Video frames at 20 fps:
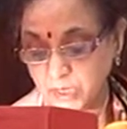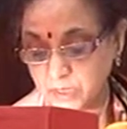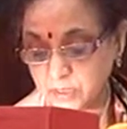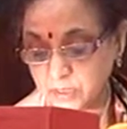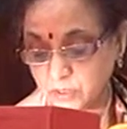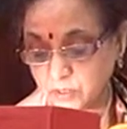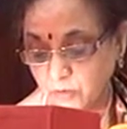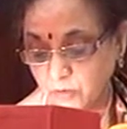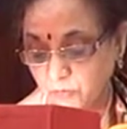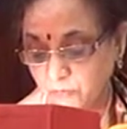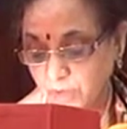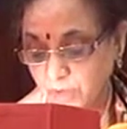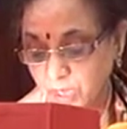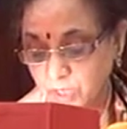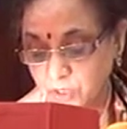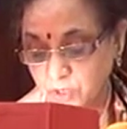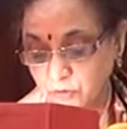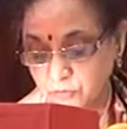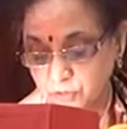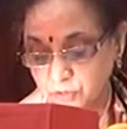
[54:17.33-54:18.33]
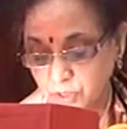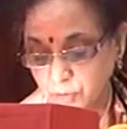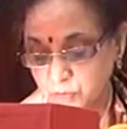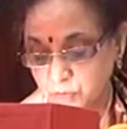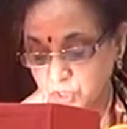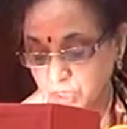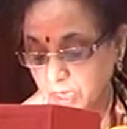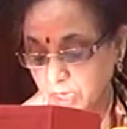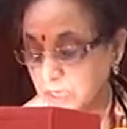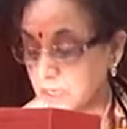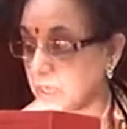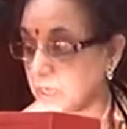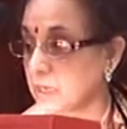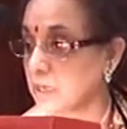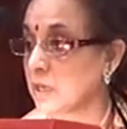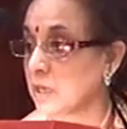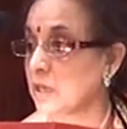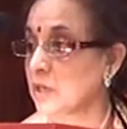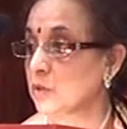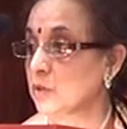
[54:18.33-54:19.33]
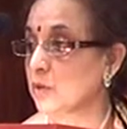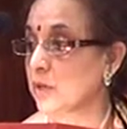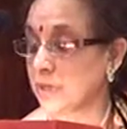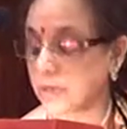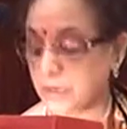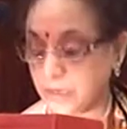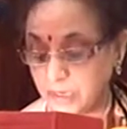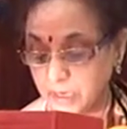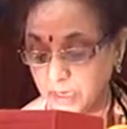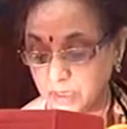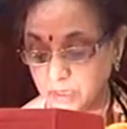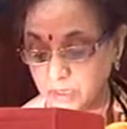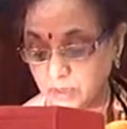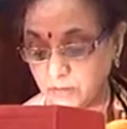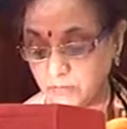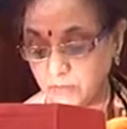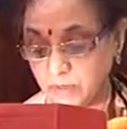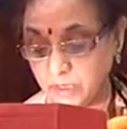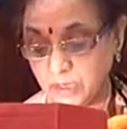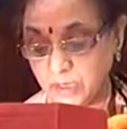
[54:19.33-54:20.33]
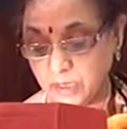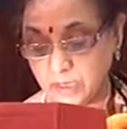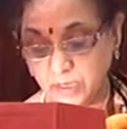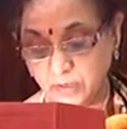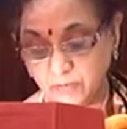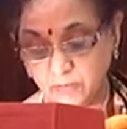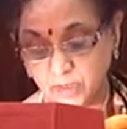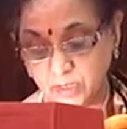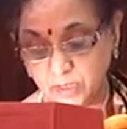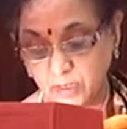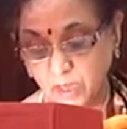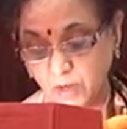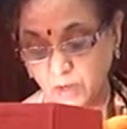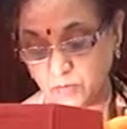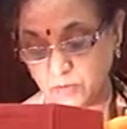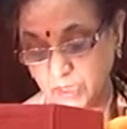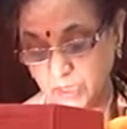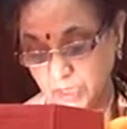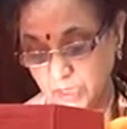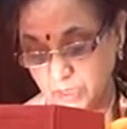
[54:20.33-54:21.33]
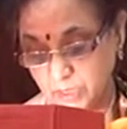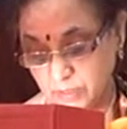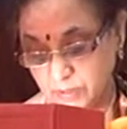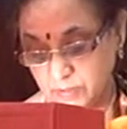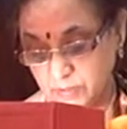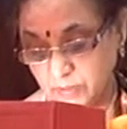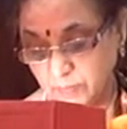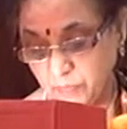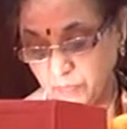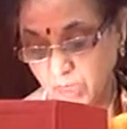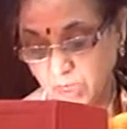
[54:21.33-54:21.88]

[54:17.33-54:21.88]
It is a faith of some sharing to a collective living down the years.